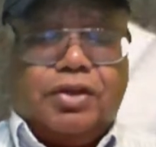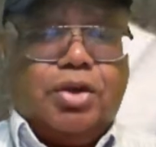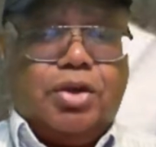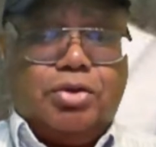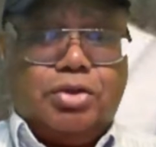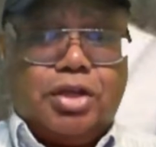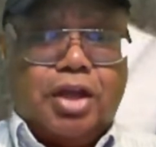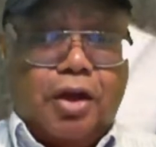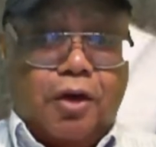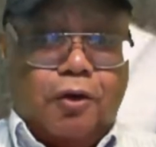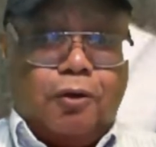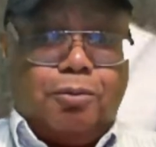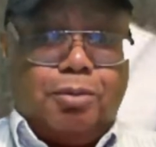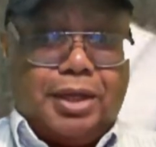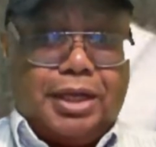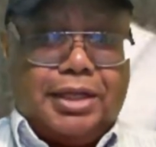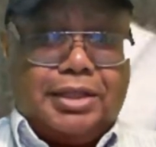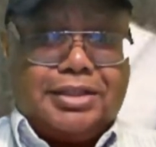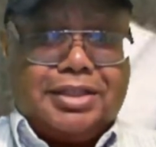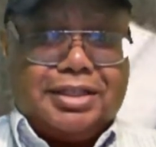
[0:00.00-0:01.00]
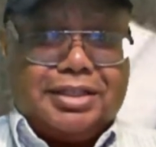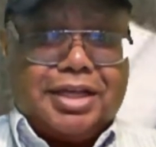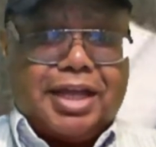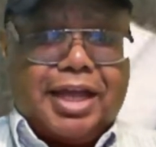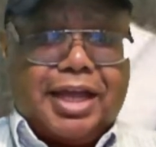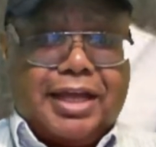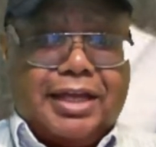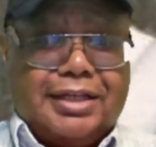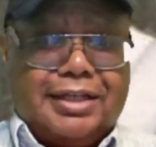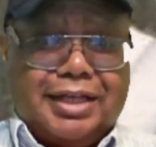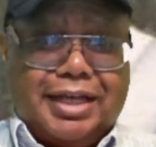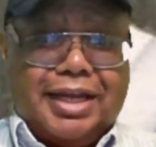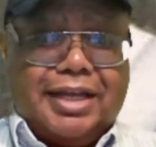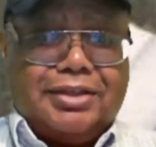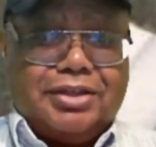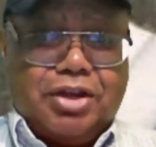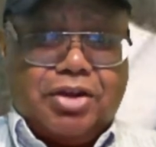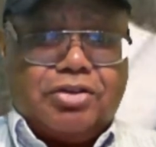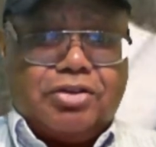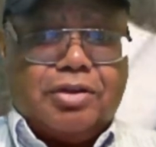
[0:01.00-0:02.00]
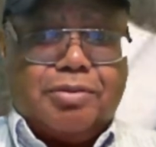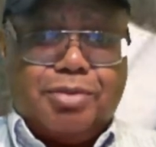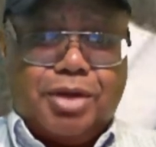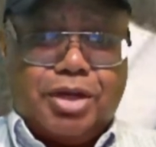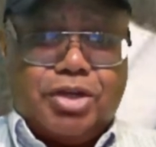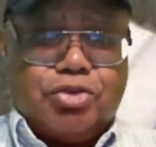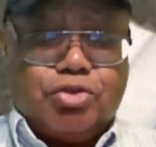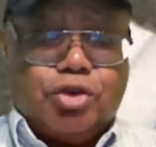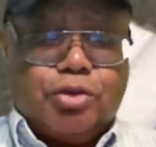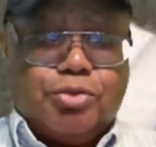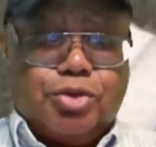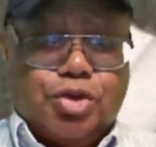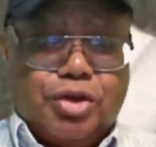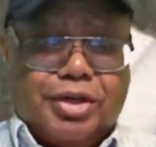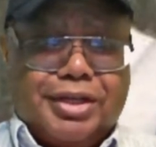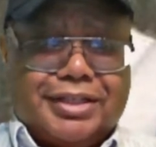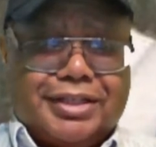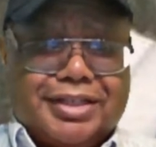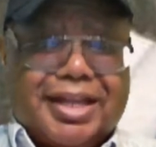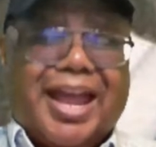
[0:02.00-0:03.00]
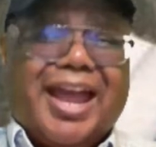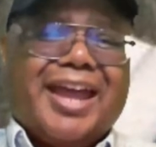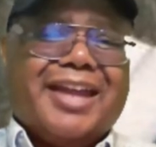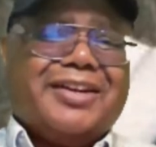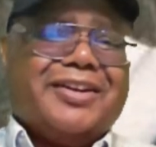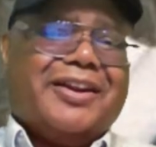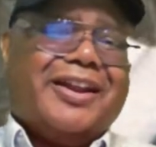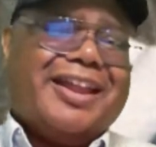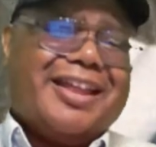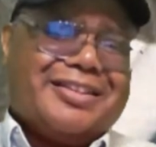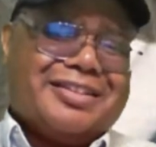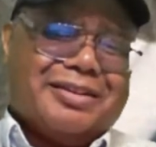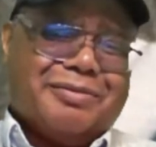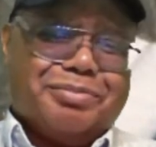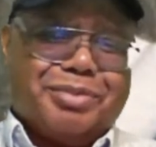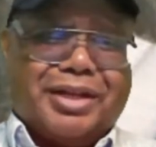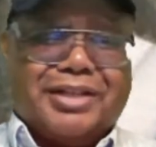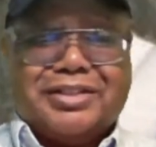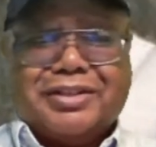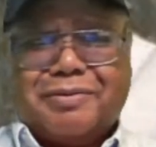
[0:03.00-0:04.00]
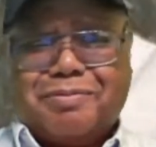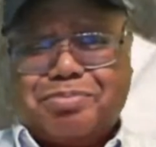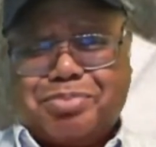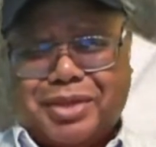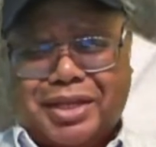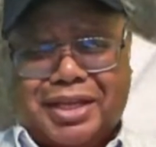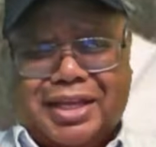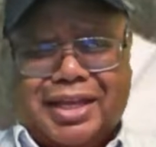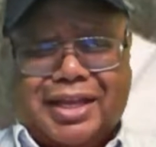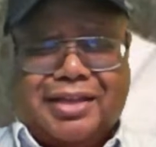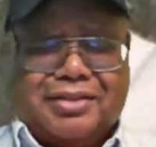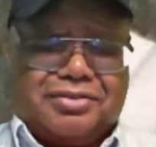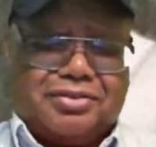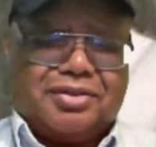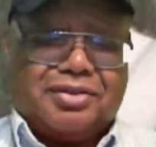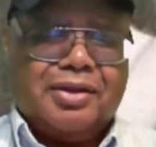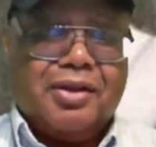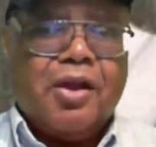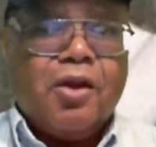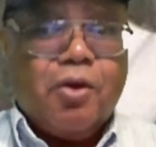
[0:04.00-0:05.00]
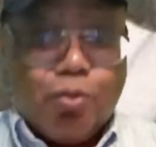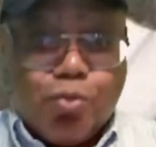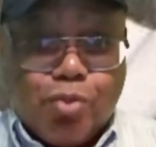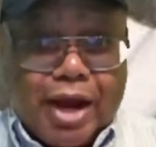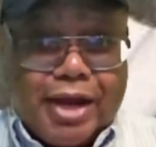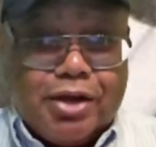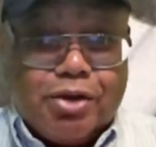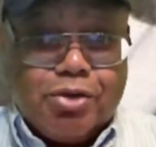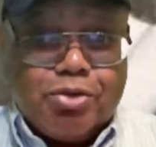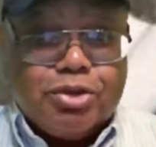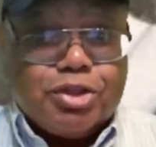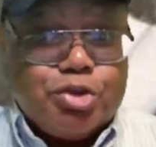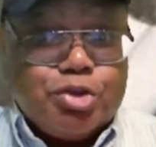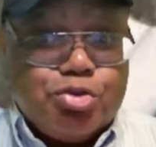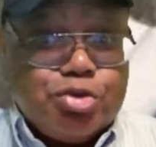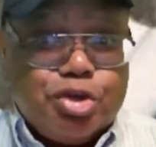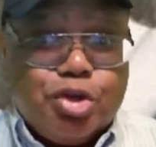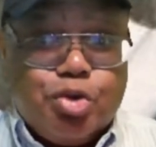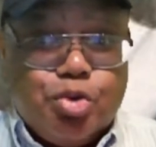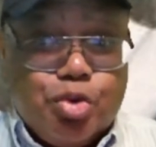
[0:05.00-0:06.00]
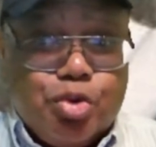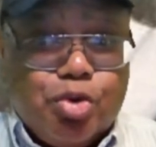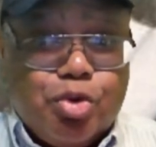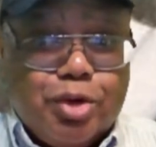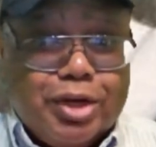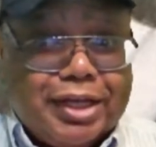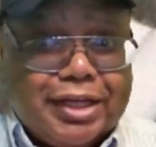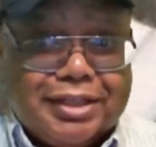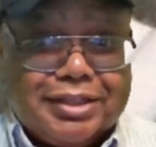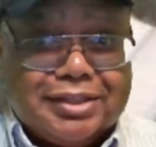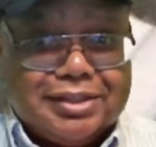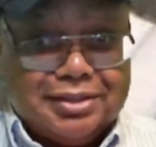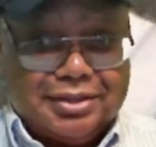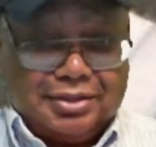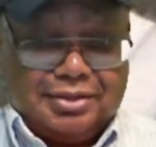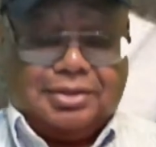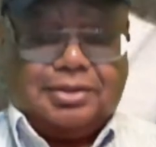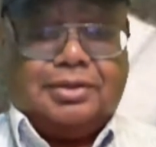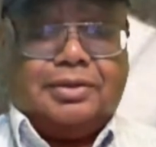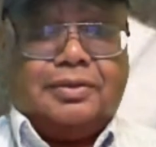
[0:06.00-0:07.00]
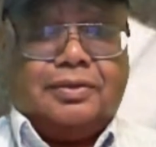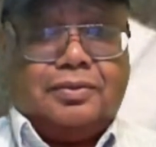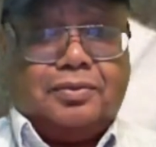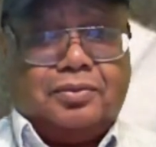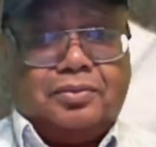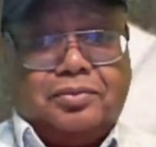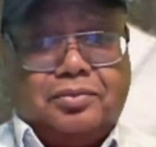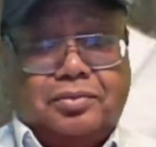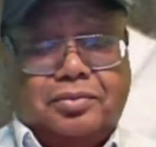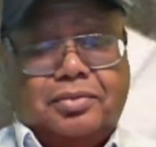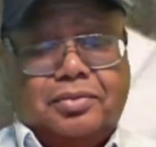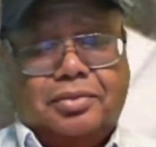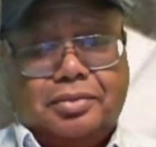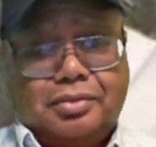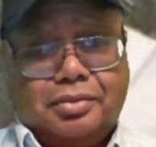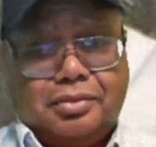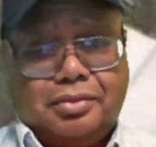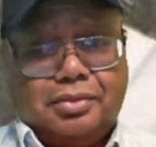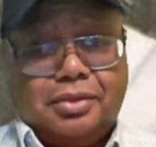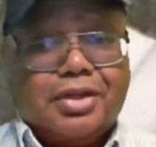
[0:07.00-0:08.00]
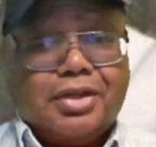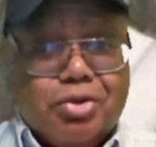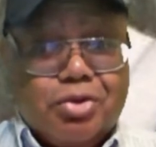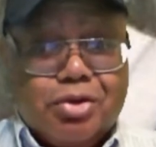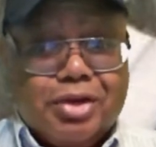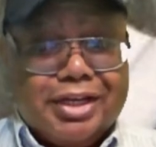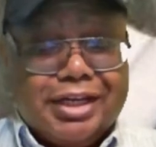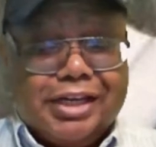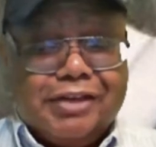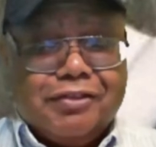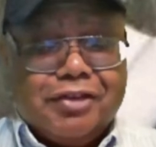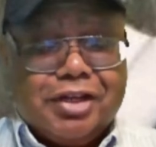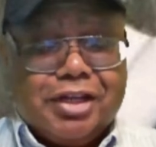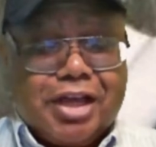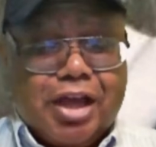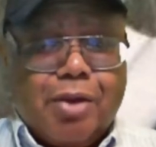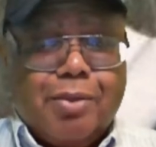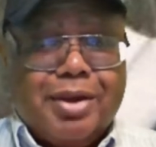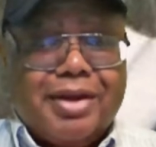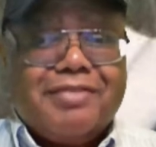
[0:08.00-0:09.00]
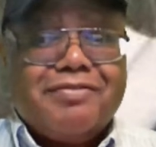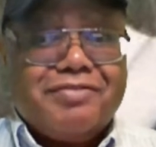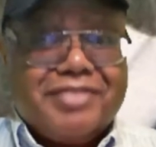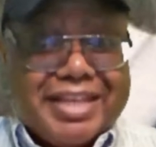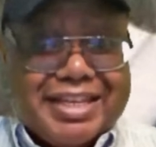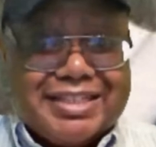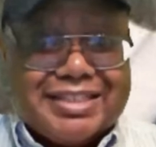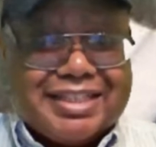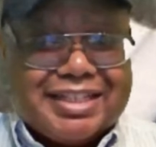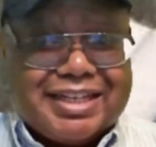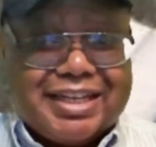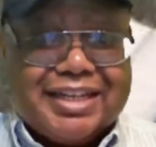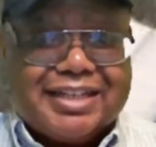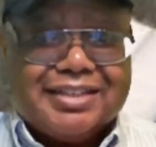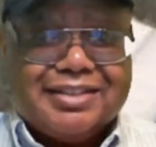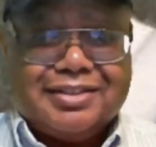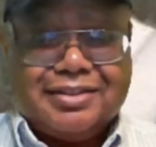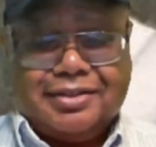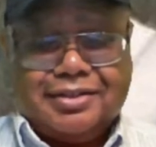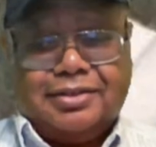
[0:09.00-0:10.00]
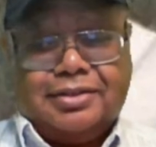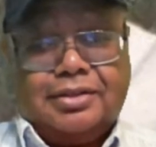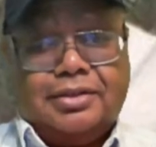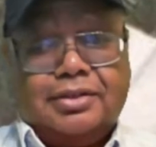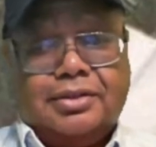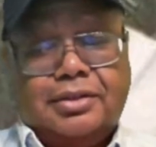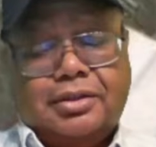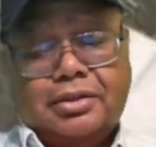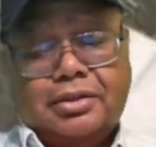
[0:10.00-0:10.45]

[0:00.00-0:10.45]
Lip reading: If you told me today, Lynn, there's a mushroom you can, that's a bunch of BS. Why don't you Google it? You can even go and visit it.